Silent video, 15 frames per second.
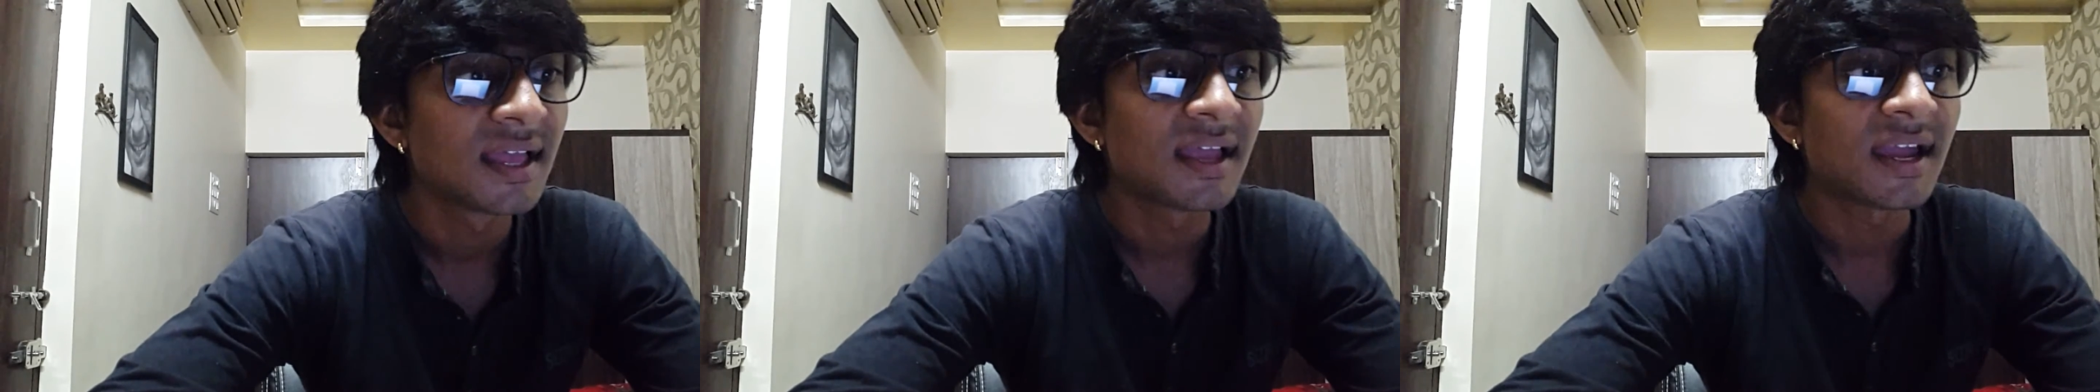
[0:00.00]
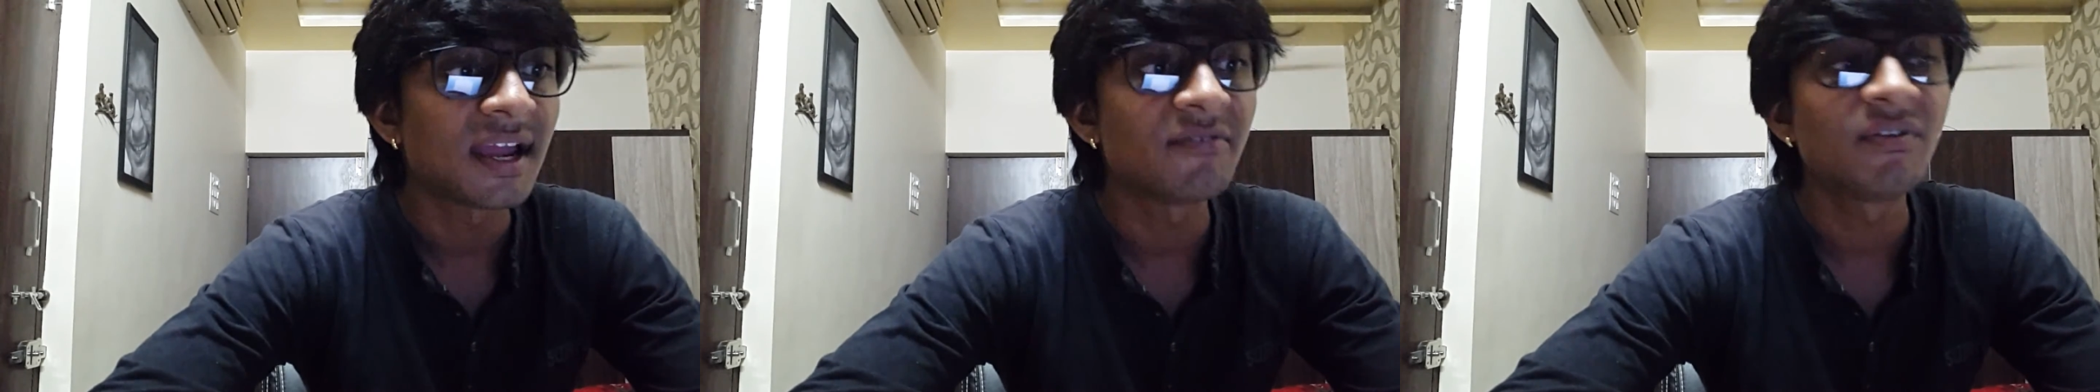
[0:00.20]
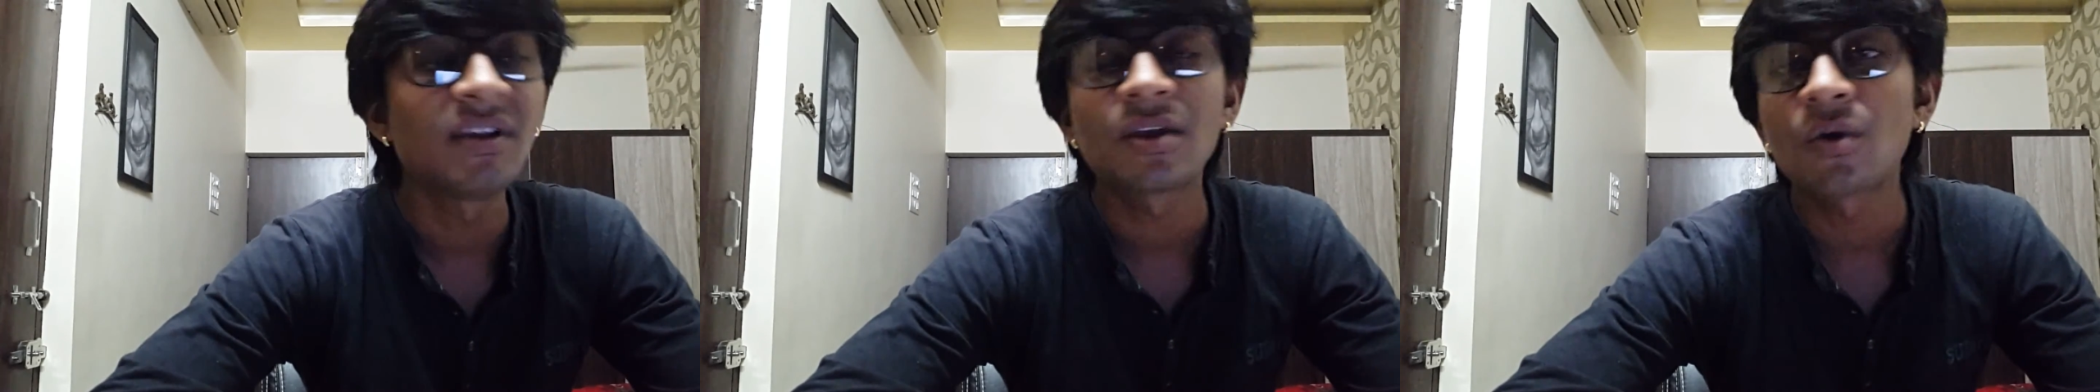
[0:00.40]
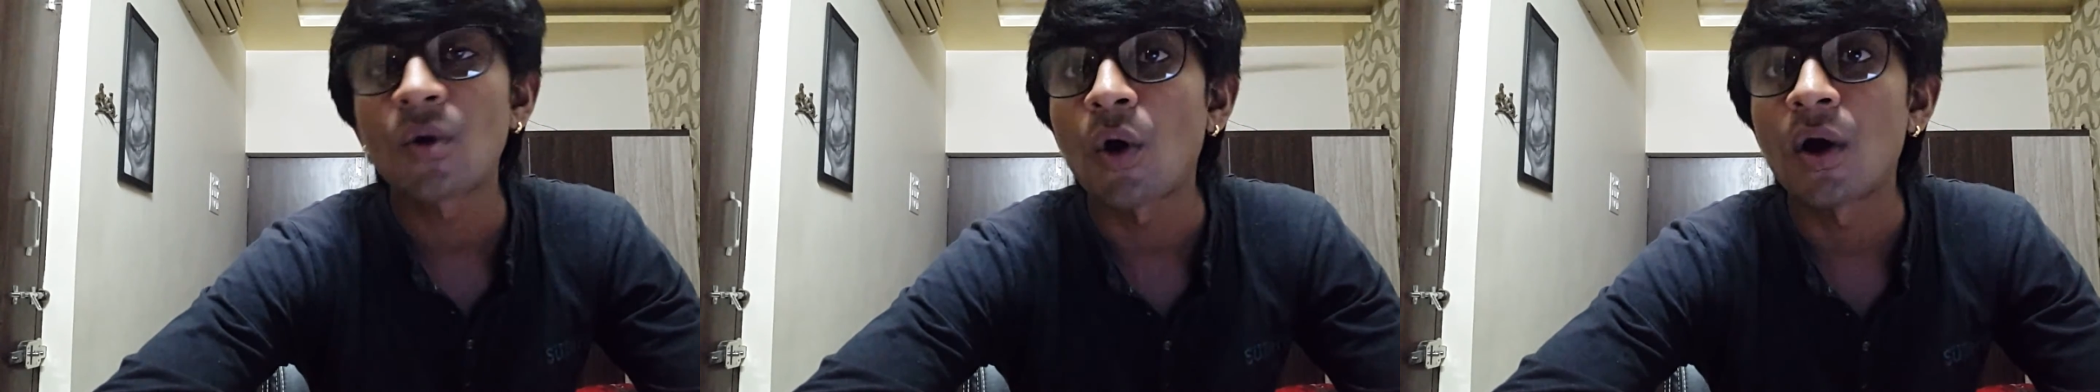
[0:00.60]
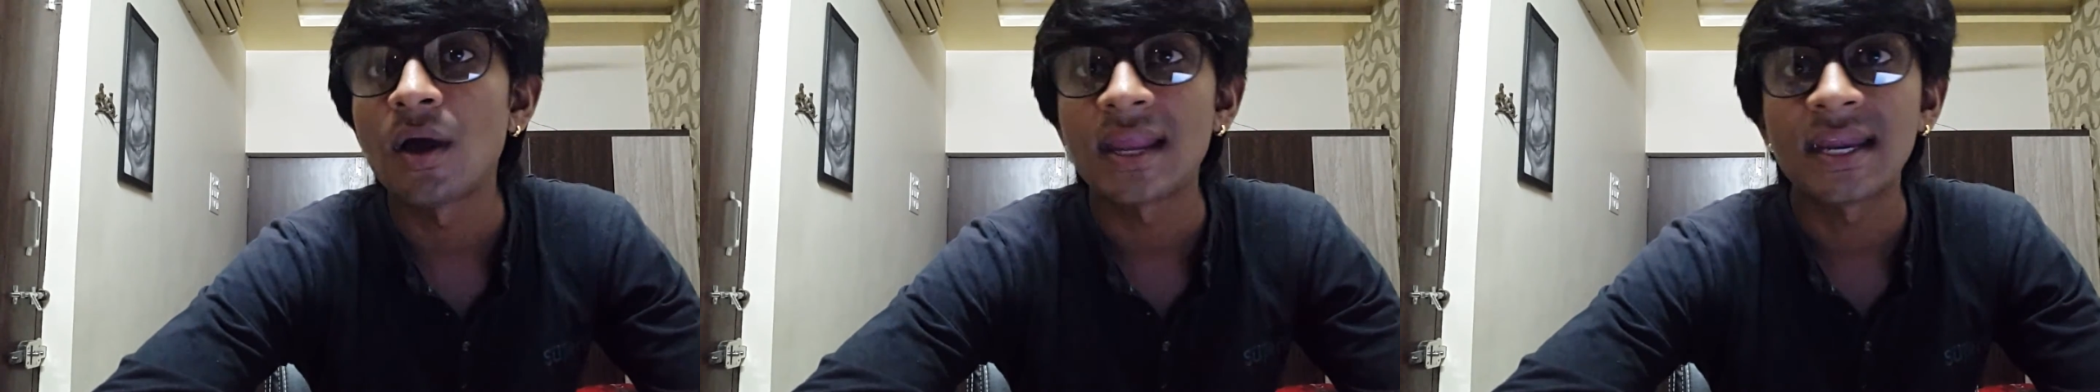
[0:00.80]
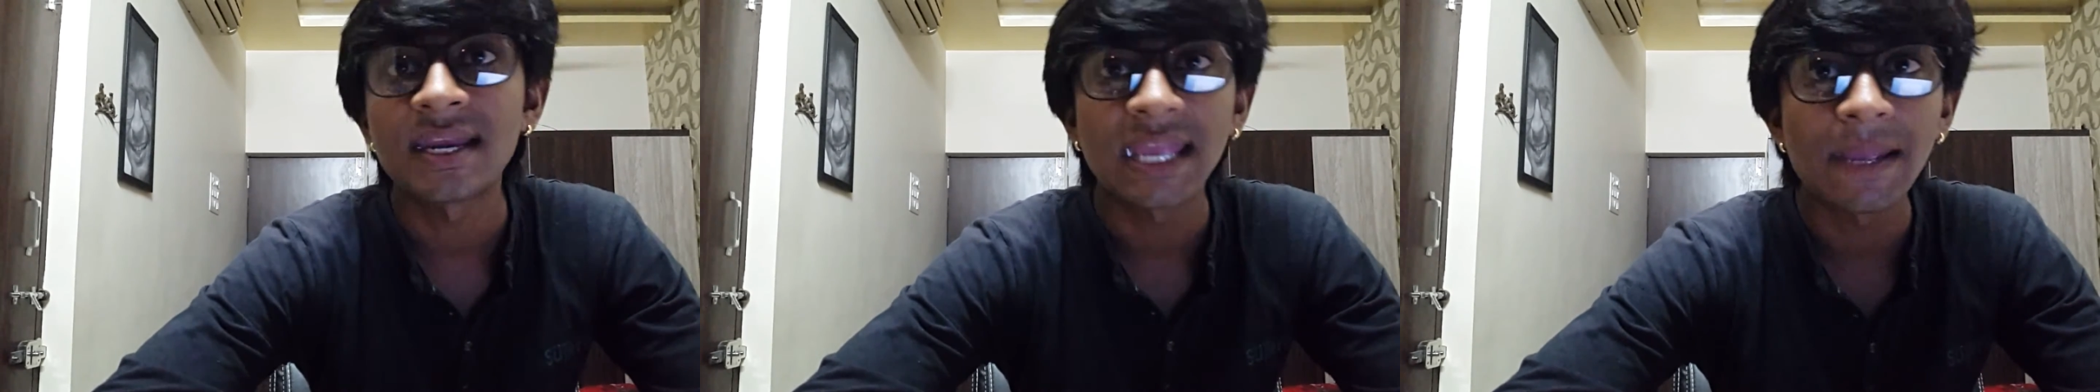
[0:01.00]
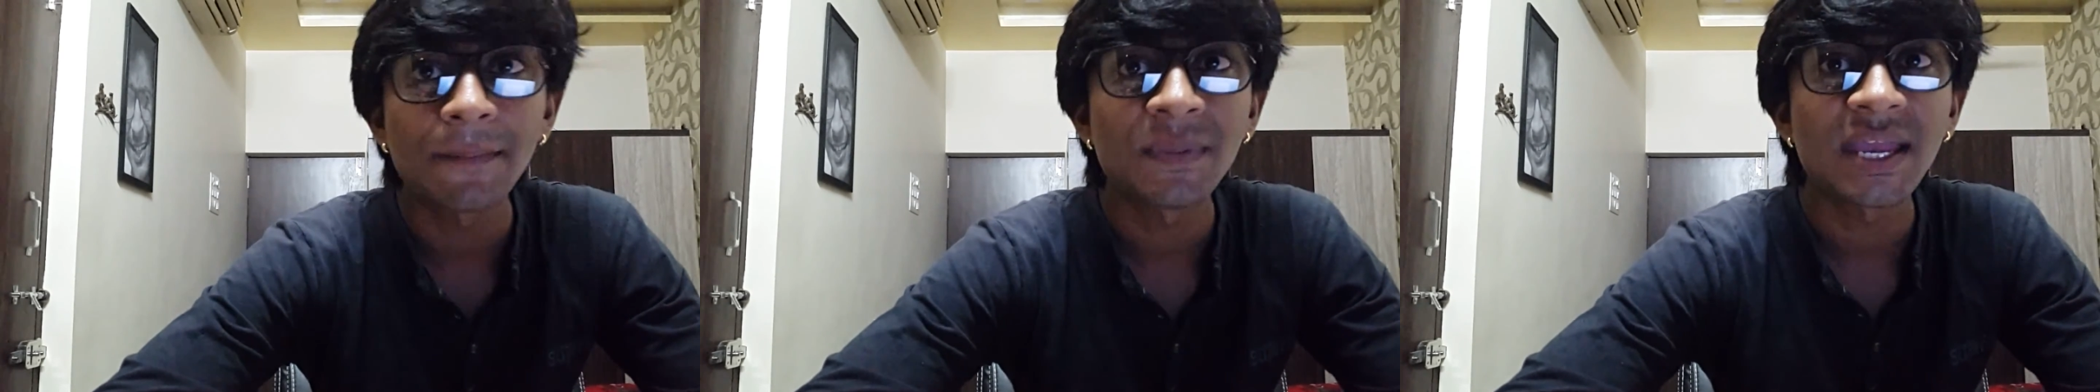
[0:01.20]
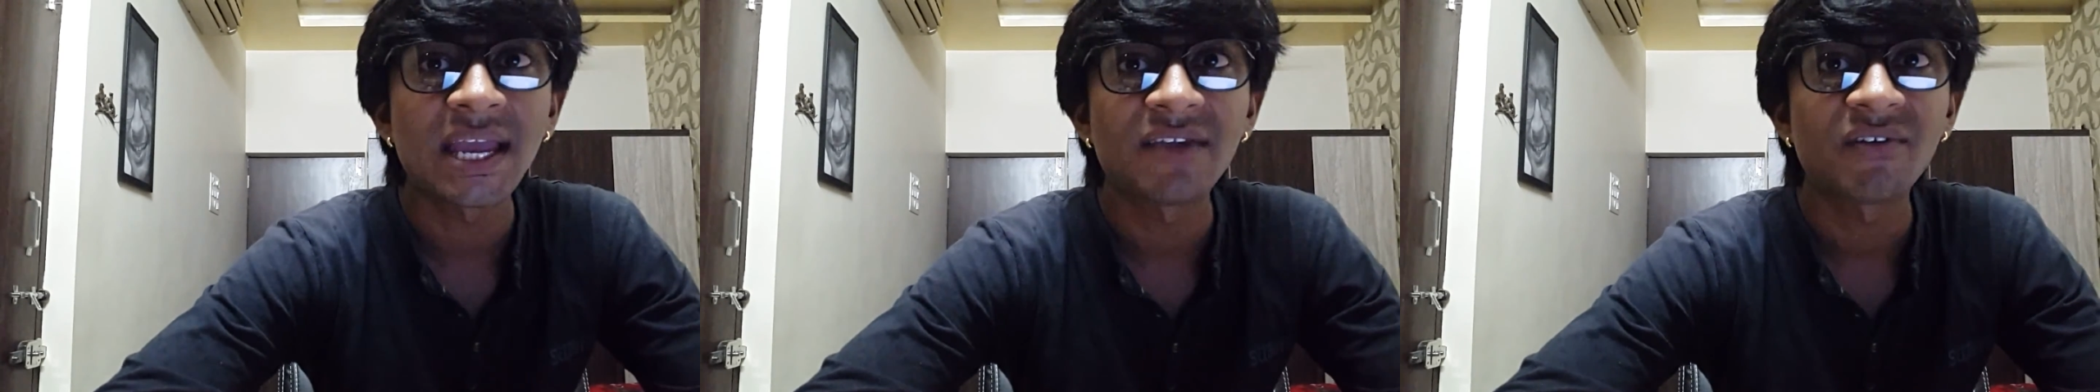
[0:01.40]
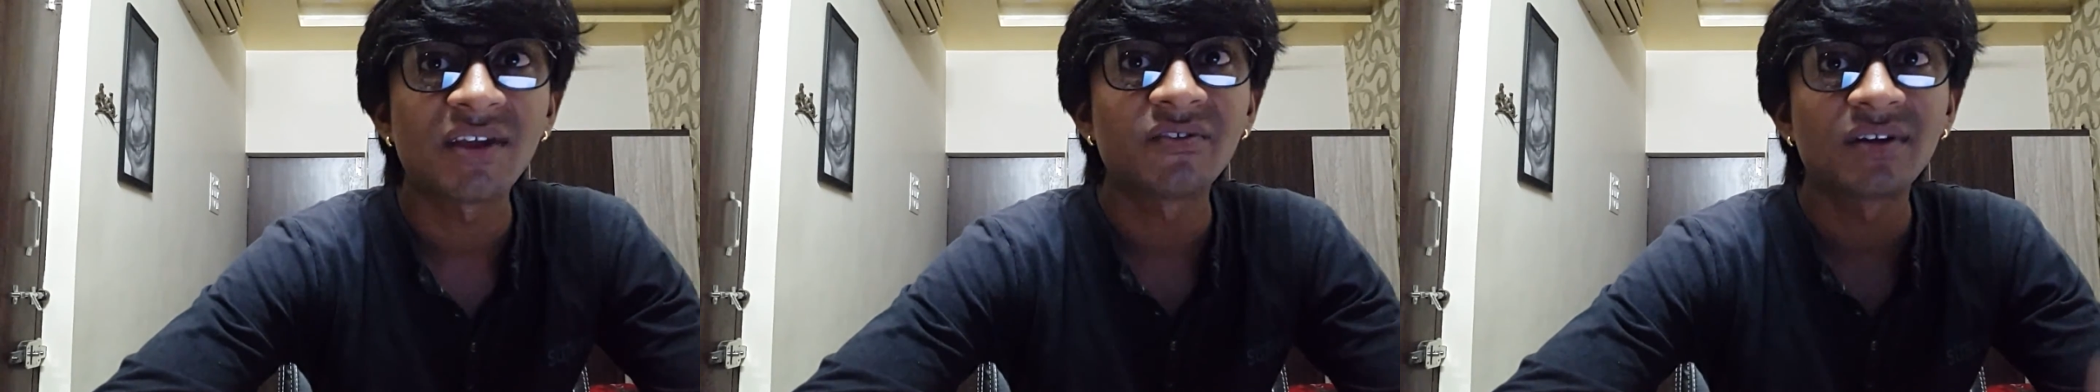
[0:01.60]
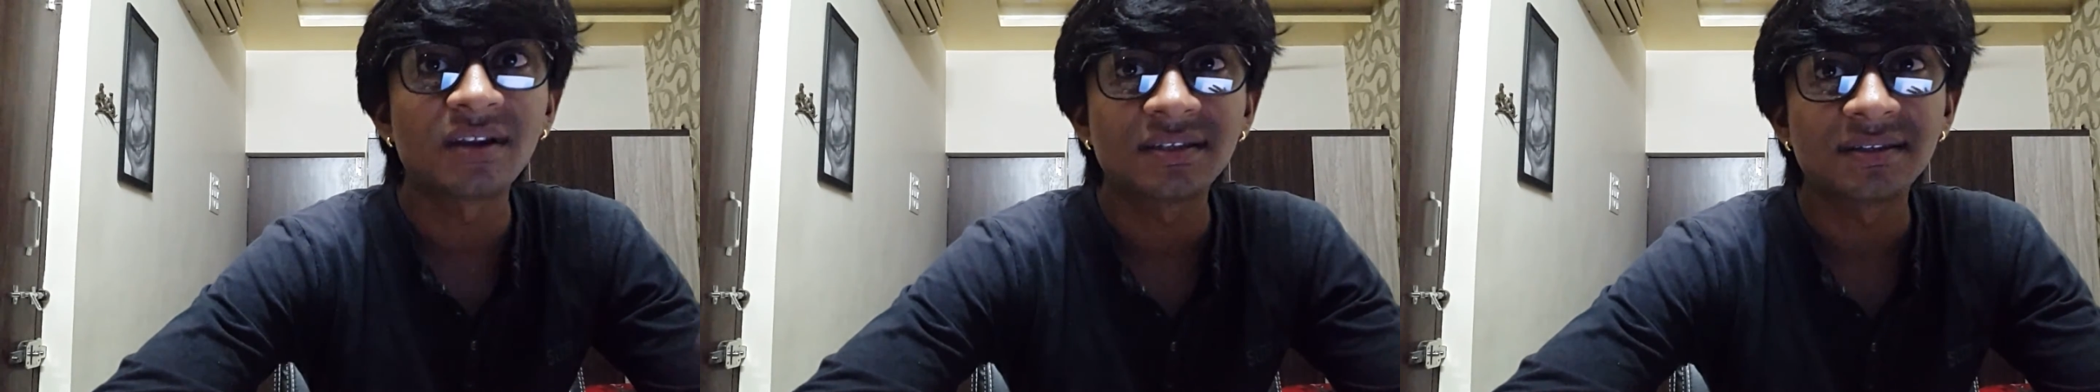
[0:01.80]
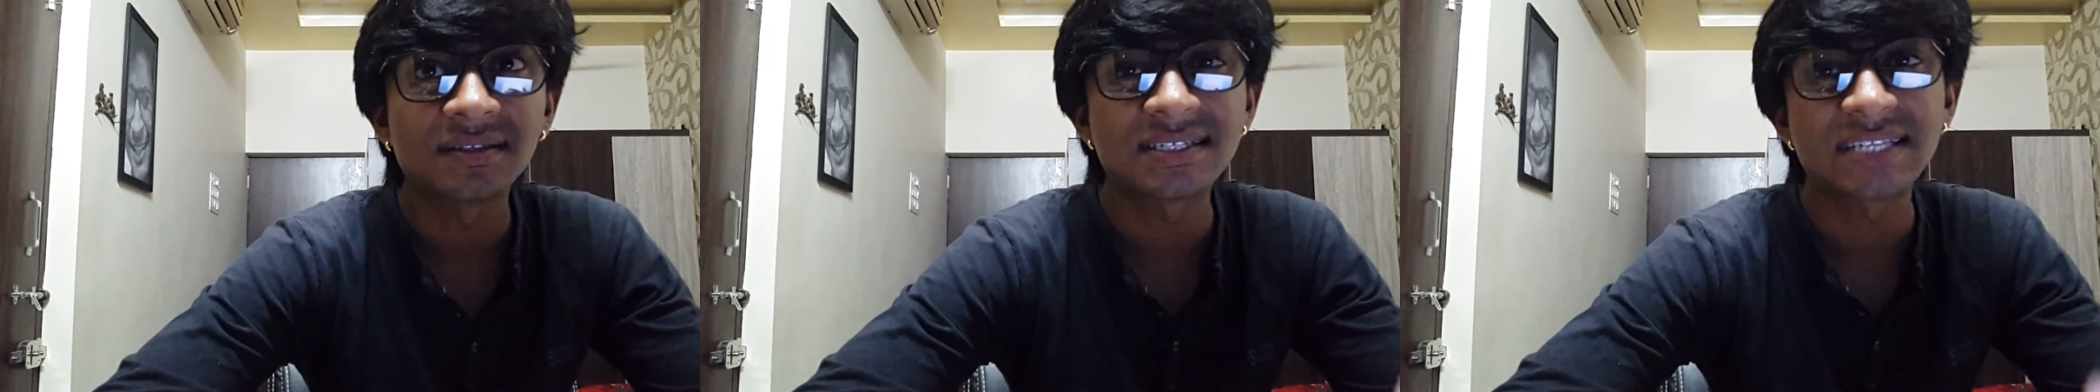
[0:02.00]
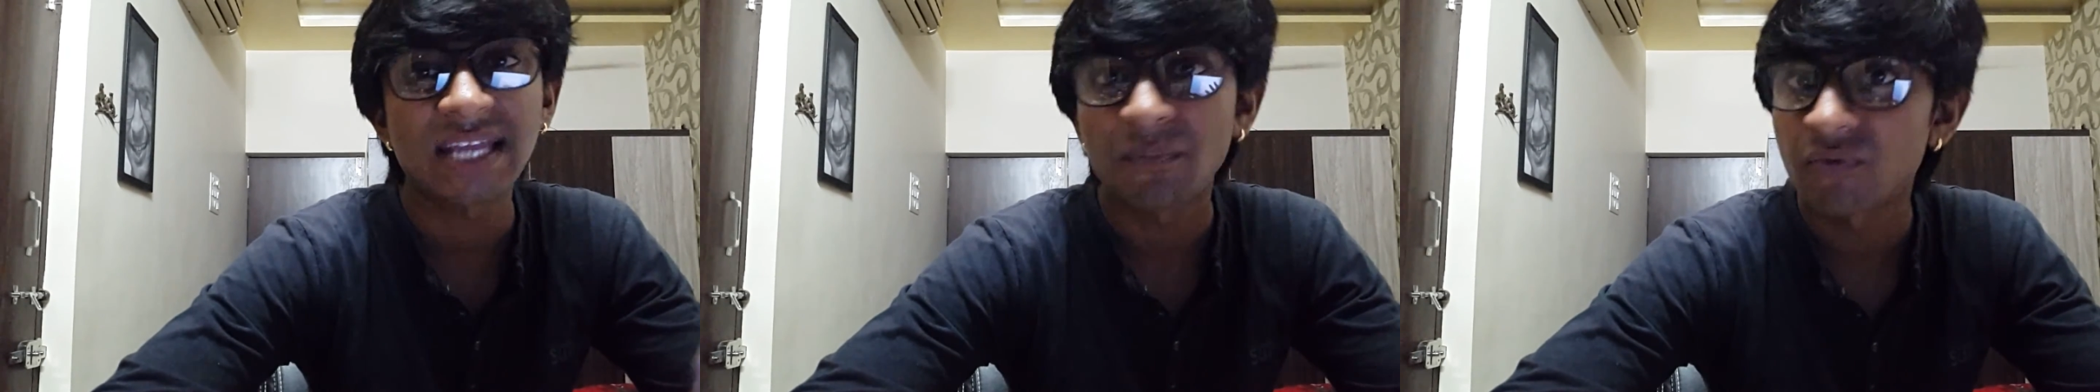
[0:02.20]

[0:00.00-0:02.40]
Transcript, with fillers: and will call an A P I whenever this type